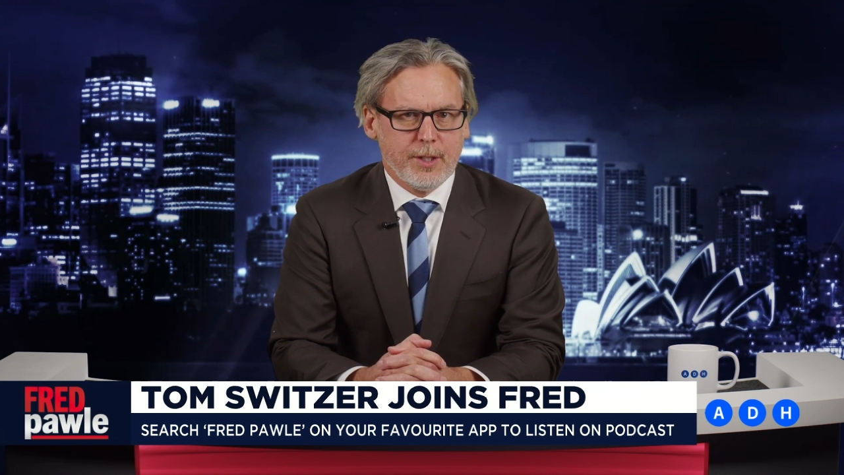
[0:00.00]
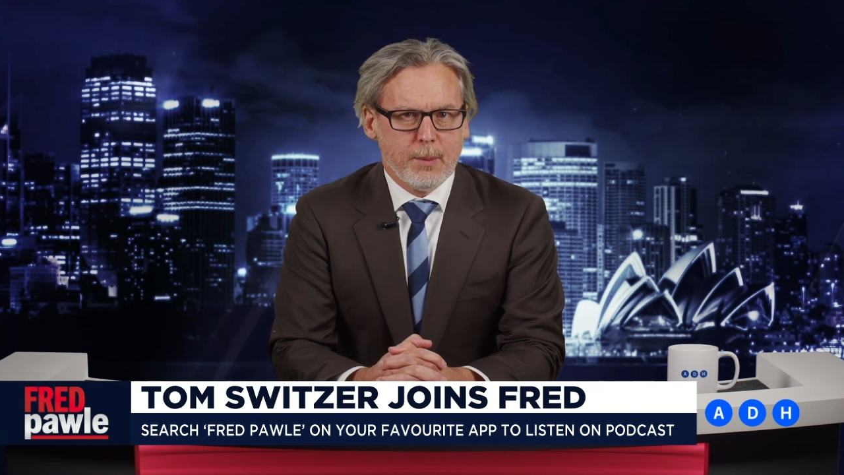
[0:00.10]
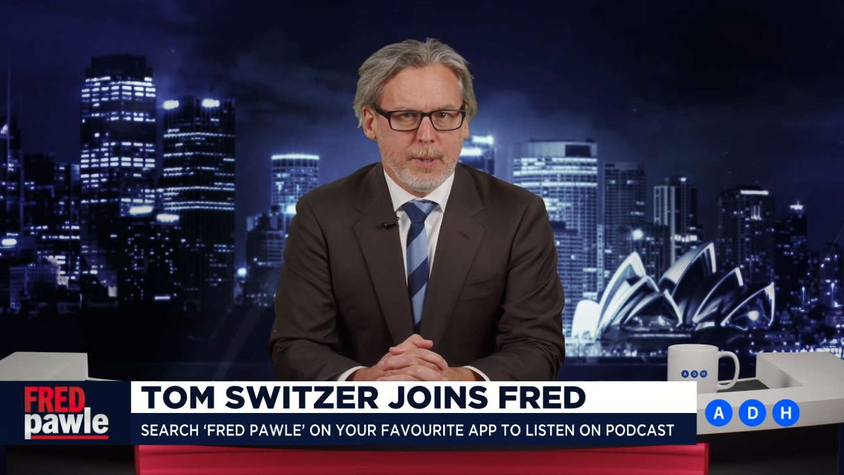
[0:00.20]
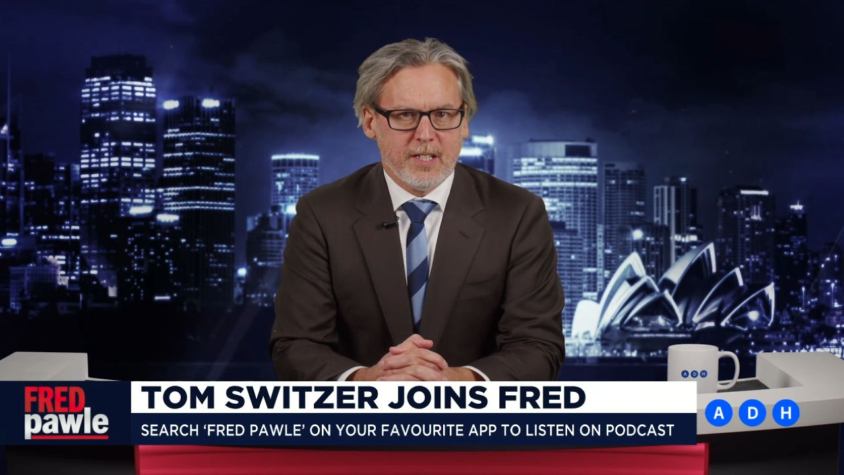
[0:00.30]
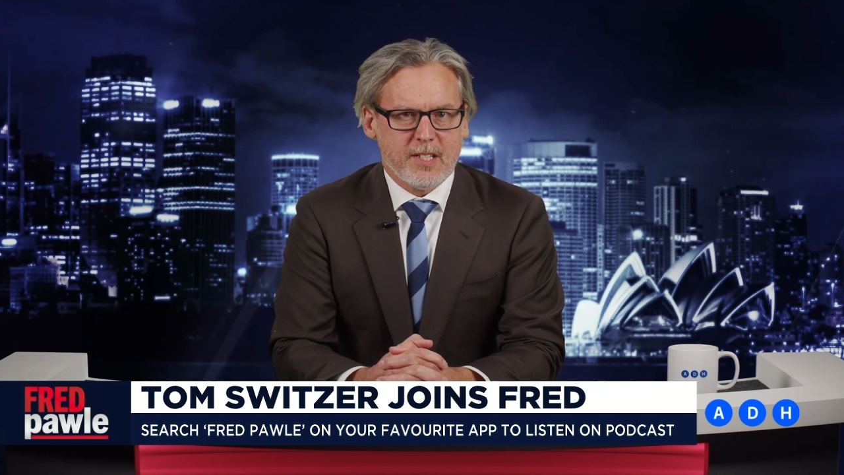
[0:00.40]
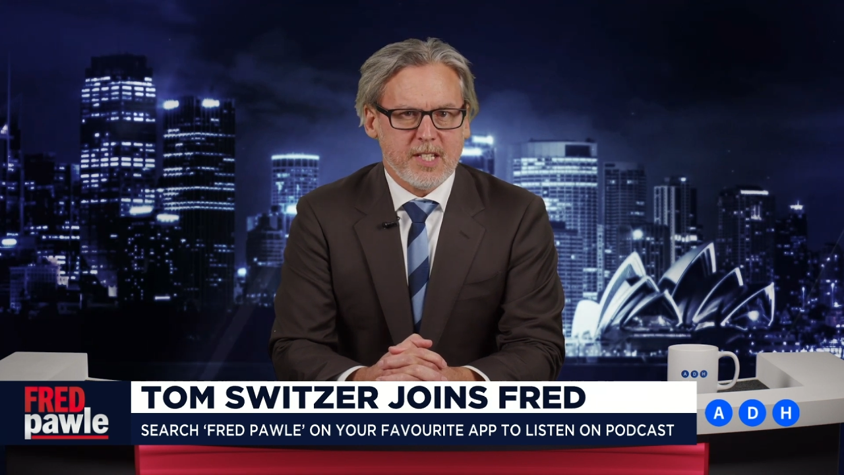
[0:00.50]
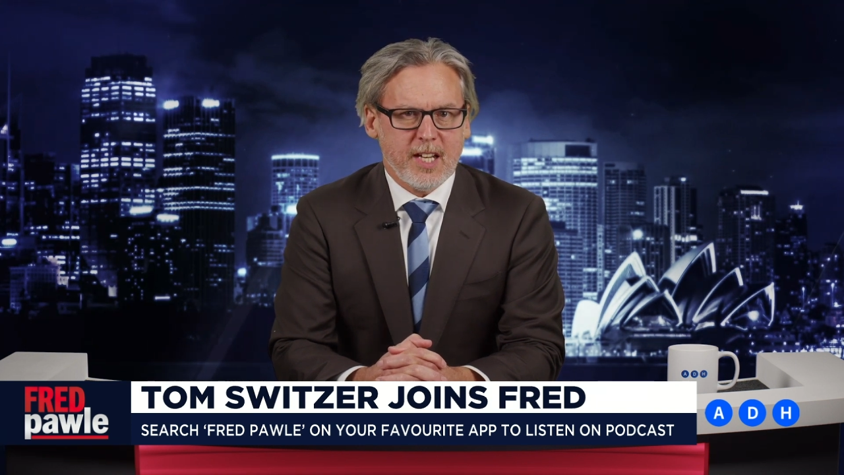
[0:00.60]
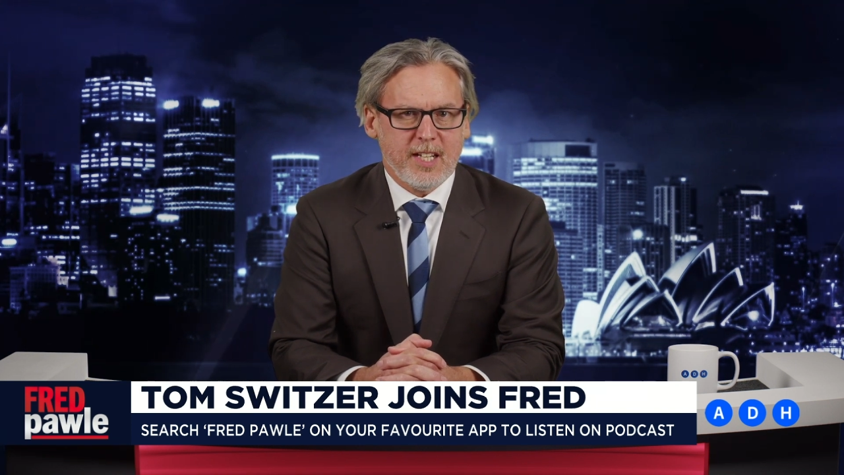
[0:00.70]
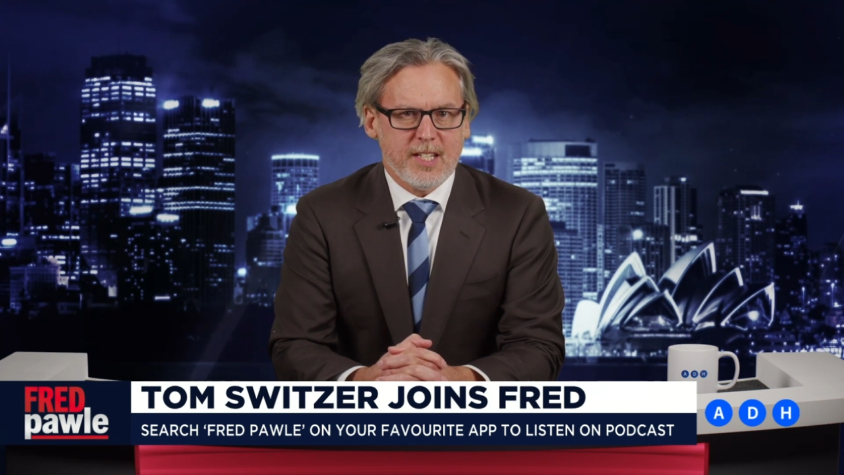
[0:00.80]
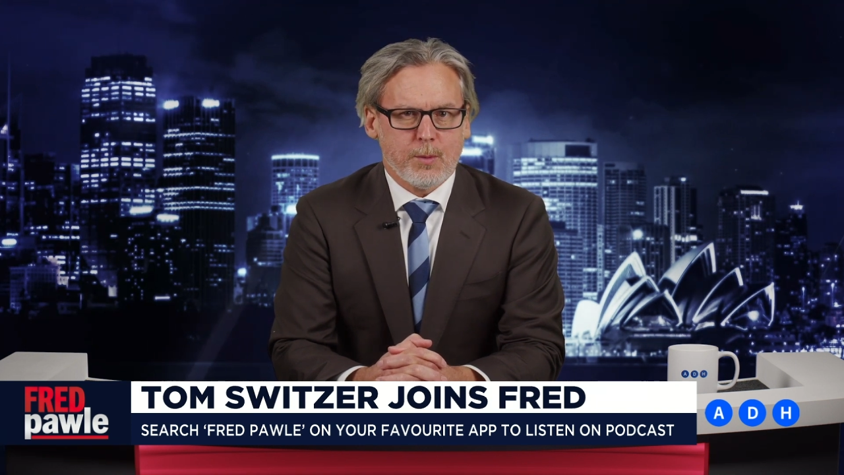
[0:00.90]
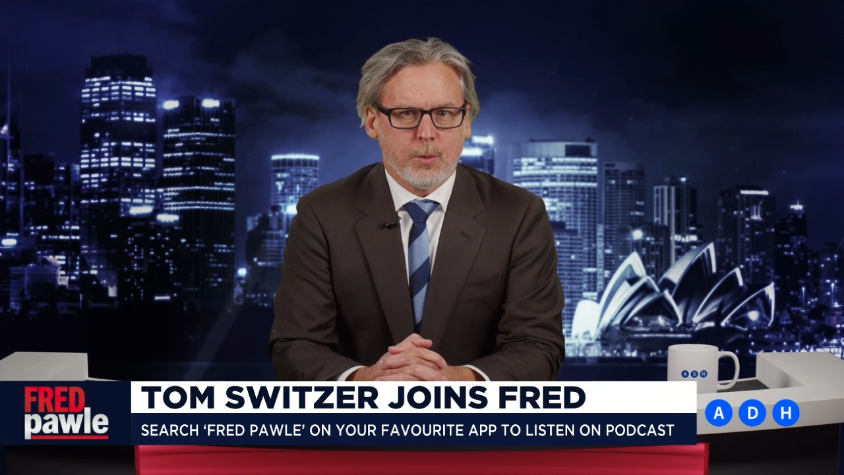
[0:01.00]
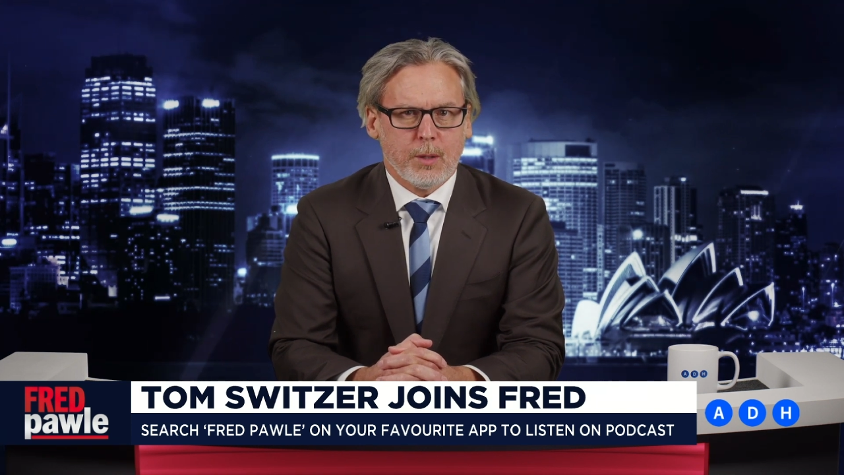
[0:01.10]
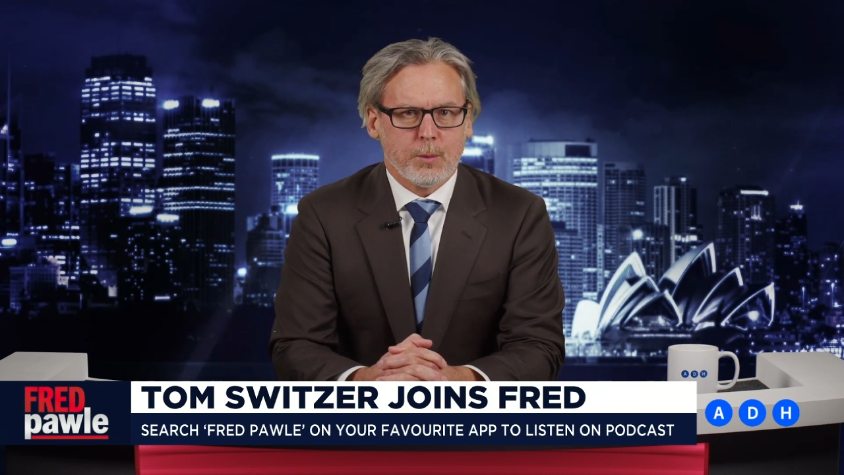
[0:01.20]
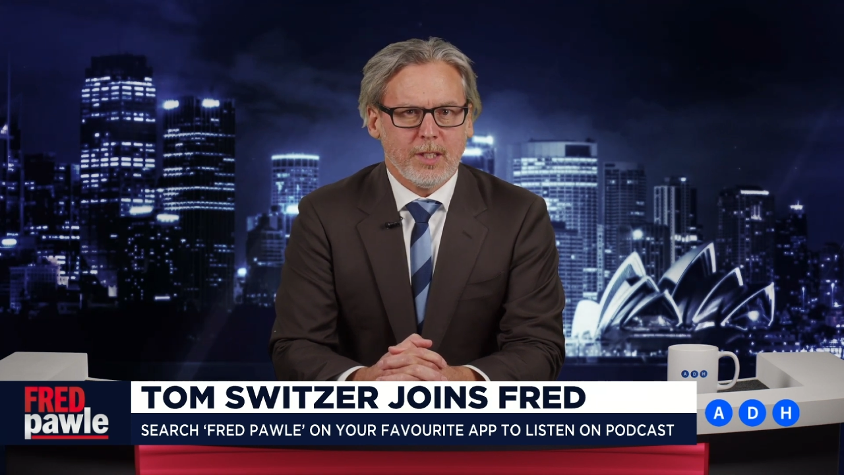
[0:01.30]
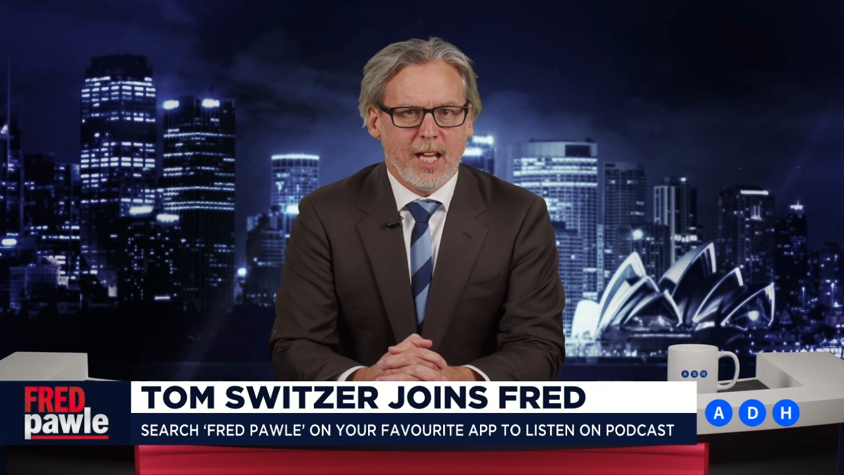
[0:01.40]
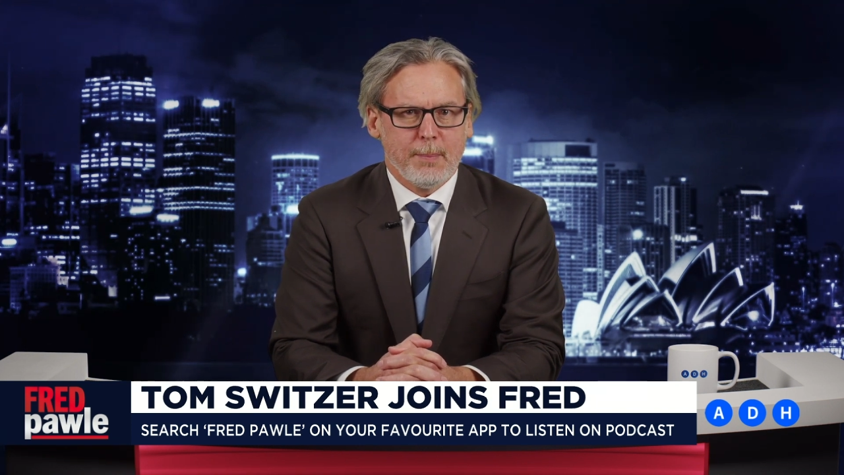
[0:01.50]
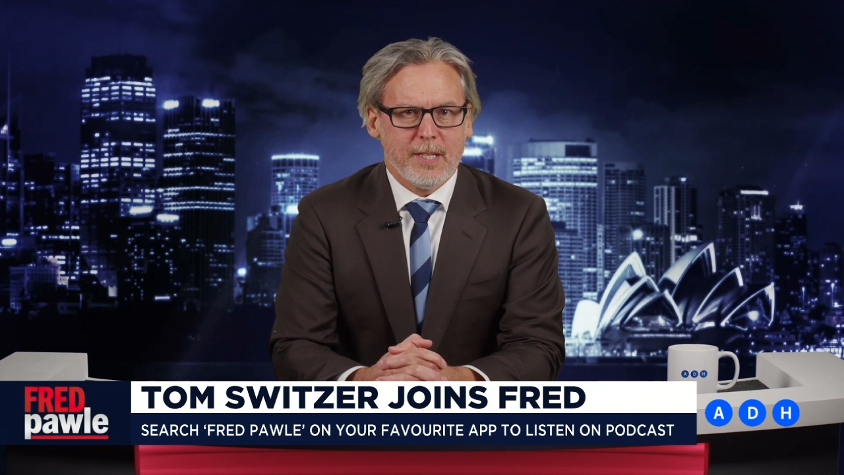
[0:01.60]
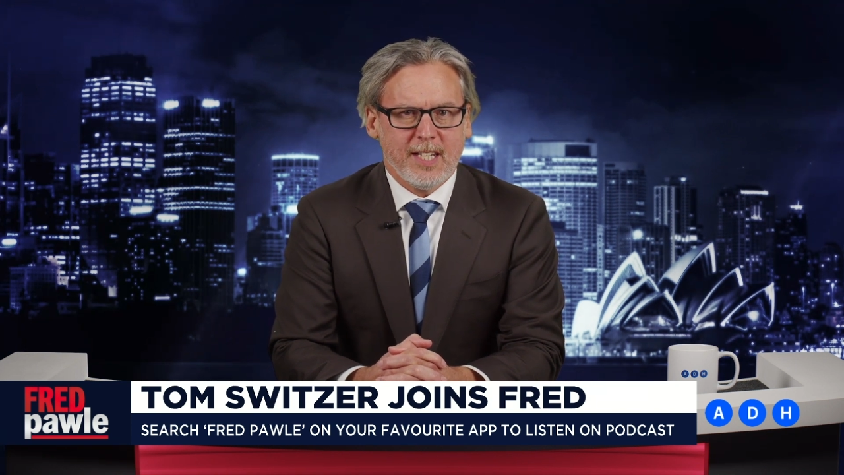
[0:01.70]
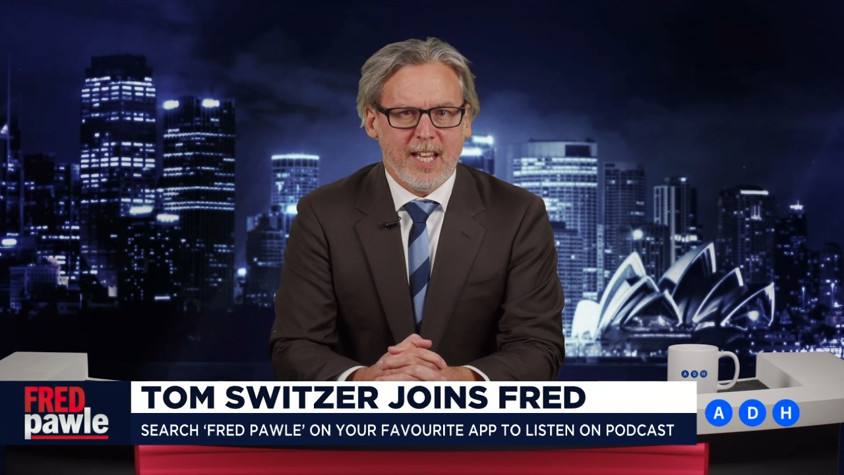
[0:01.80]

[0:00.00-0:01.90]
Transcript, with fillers: Independent Studies, what will happen